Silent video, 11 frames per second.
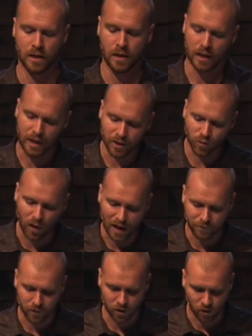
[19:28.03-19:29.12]
That is why,
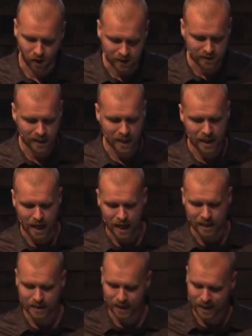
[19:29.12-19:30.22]
for Christ's sake,
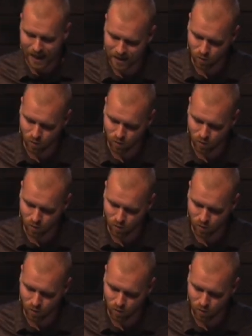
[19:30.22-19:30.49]
I delight